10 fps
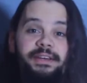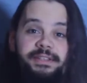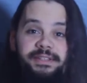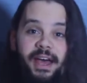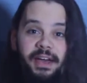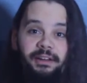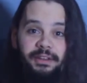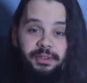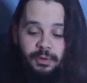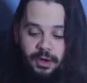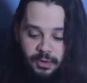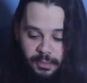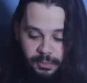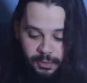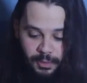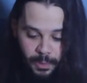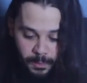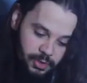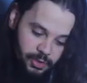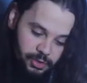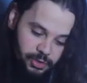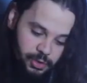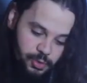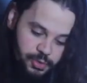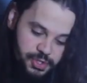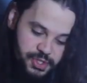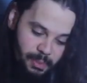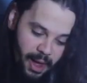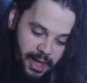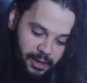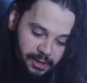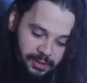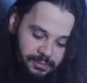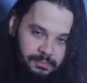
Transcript: his title at the Royal Rumble? Lose Smile.